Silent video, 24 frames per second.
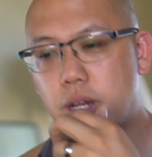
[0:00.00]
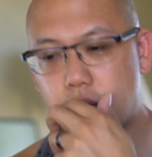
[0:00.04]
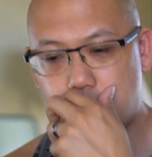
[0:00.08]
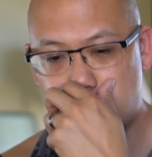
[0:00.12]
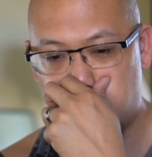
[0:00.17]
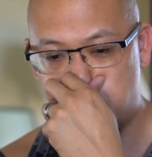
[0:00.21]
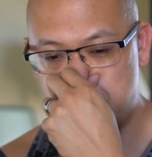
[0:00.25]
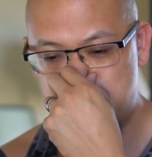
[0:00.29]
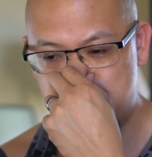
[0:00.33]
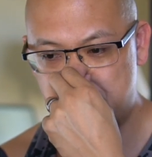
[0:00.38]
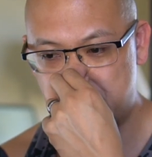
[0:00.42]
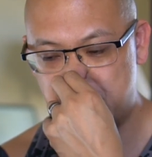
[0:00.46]
When
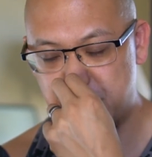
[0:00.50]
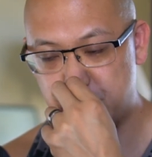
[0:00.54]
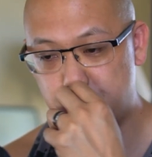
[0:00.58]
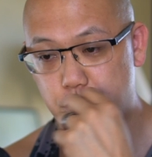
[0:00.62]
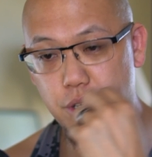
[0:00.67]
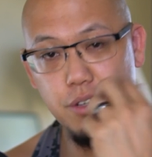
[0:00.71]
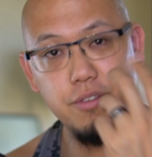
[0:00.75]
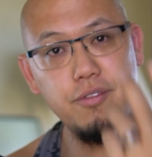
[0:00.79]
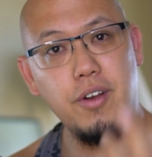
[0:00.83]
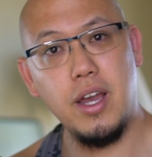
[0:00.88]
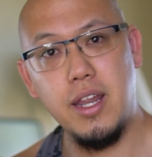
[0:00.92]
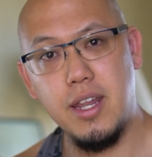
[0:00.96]
it comes
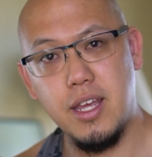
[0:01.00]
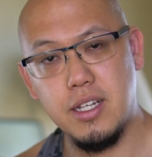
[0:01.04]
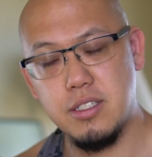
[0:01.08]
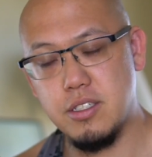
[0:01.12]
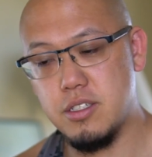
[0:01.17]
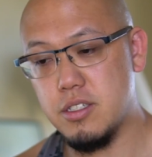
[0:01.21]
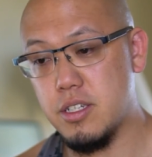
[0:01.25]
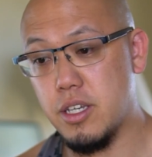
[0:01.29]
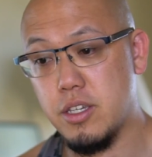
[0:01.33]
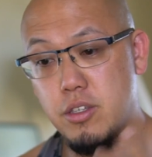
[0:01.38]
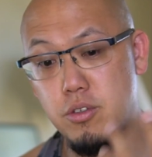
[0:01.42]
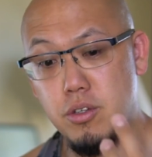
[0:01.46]
to your
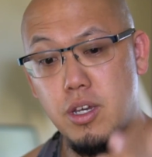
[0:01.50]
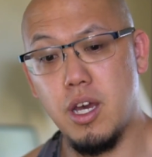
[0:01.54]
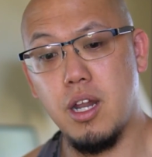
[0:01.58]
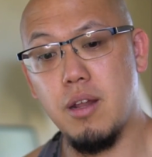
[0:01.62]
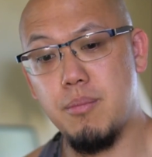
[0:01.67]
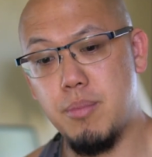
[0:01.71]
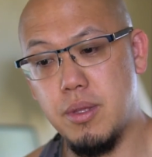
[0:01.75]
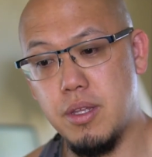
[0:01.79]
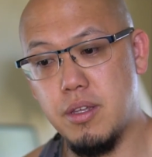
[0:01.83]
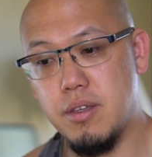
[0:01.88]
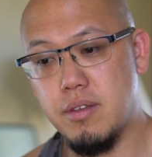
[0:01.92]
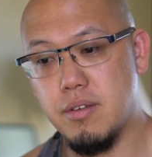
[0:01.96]
finances, like you
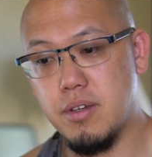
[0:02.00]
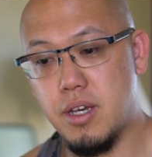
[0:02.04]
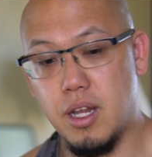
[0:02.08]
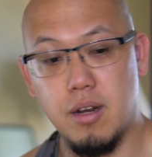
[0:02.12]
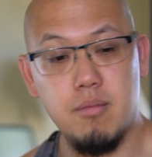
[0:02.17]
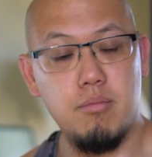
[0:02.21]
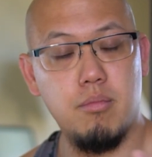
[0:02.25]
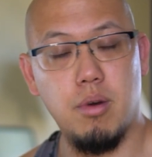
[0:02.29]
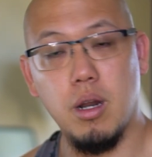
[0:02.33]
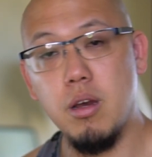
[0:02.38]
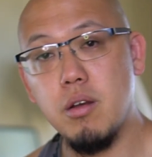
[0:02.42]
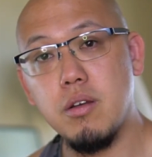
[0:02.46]
got to be
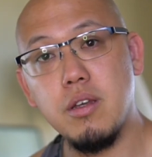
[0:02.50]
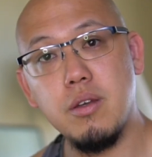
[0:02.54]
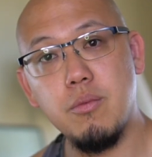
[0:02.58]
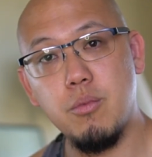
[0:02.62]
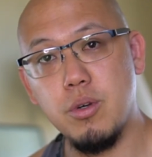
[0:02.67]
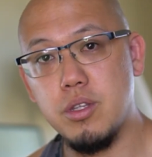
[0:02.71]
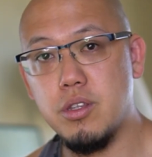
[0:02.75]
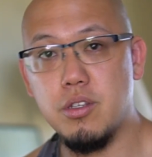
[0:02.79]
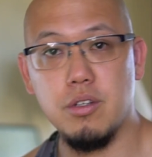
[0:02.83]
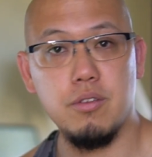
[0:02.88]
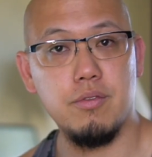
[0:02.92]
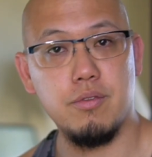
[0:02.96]
kind of
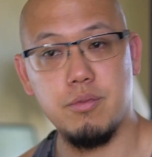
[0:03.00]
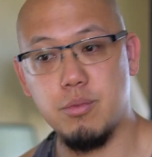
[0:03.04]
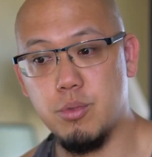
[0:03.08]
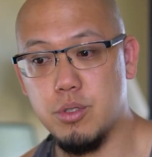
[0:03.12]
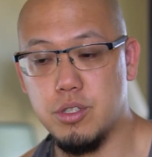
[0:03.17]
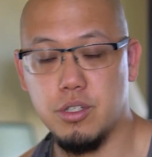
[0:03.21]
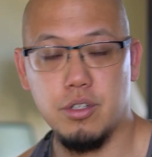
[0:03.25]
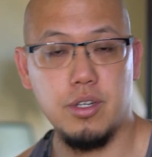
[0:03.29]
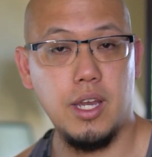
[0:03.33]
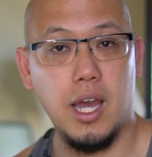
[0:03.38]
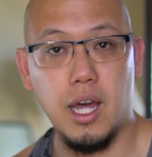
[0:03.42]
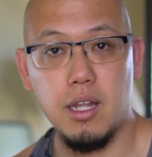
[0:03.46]
broke with your
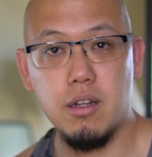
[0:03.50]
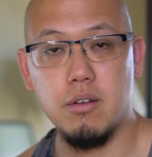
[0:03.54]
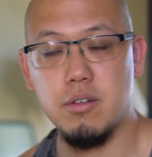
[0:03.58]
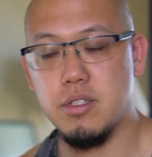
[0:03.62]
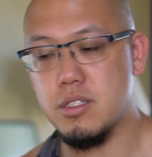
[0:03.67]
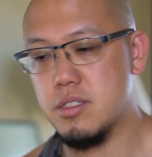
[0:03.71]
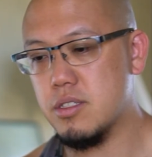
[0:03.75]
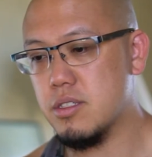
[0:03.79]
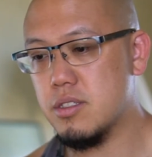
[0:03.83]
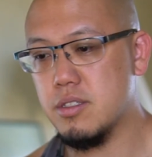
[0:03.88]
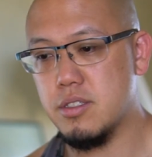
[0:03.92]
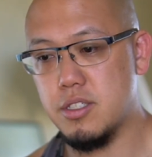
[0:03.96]

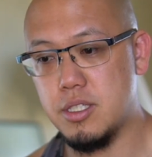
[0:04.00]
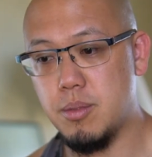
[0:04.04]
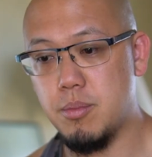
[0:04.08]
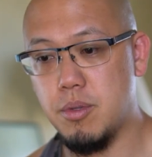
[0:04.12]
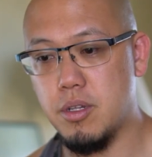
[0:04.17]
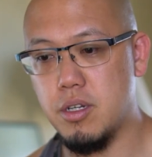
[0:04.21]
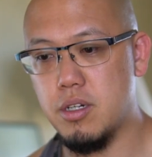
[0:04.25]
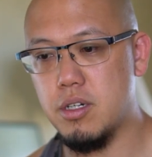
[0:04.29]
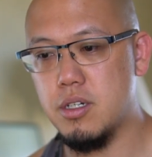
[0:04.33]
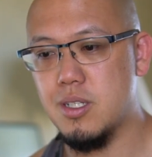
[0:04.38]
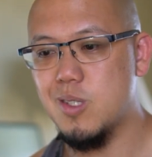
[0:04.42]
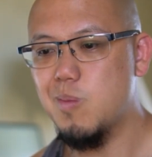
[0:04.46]
calories.
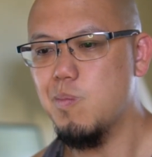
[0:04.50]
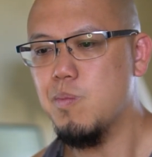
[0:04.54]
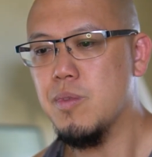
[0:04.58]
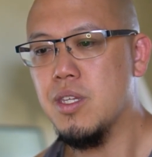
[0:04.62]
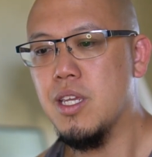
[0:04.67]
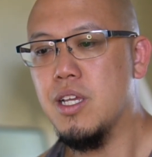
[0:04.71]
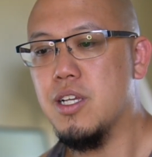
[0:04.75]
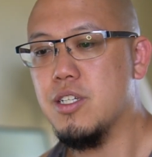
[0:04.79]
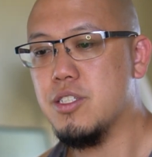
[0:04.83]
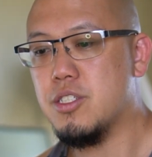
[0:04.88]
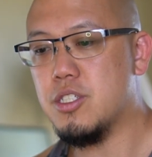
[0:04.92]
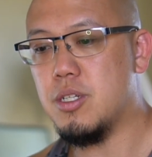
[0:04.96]
Similar
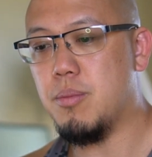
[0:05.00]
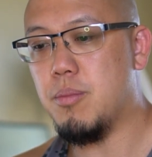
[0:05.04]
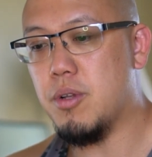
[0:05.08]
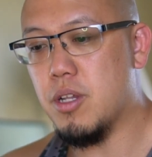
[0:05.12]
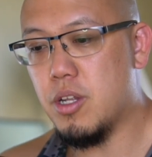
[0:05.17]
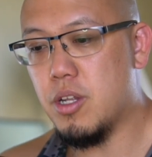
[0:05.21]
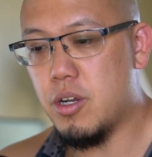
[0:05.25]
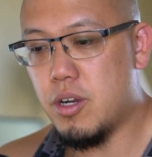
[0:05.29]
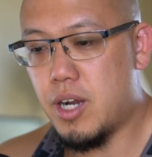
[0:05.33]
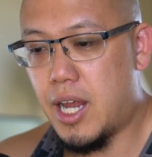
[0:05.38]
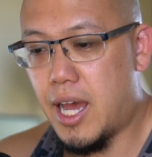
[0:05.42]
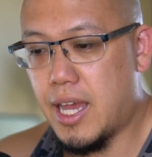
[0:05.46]

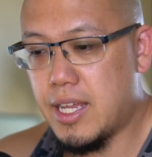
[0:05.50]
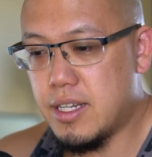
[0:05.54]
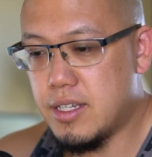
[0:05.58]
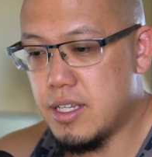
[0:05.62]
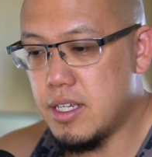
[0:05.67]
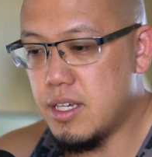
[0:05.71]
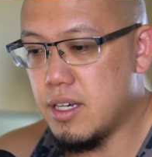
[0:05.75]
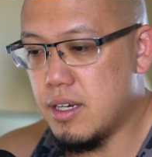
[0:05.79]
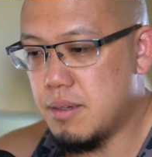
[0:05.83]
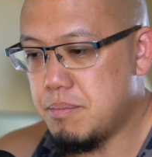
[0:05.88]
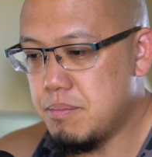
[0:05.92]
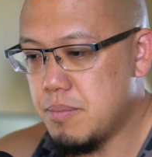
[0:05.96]

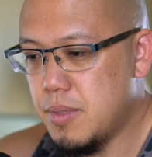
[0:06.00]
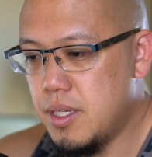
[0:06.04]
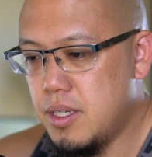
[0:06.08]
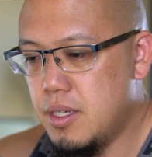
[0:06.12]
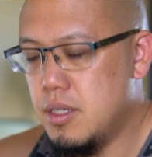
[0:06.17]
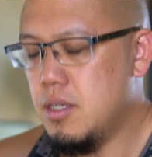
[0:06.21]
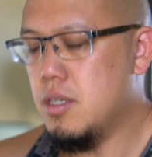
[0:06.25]
idea.